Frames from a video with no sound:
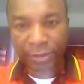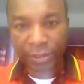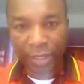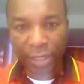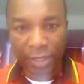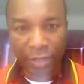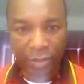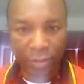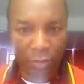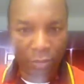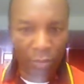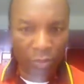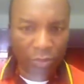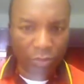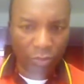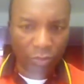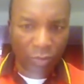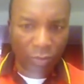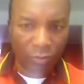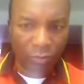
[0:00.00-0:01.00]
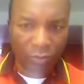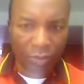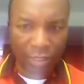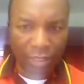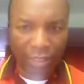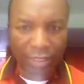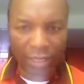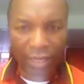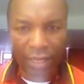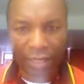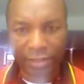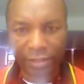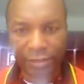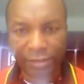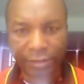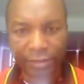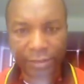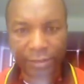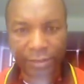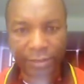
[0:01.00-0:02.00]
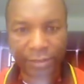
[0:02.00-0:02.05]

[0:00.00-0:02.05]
I don't know what's wrong with that light,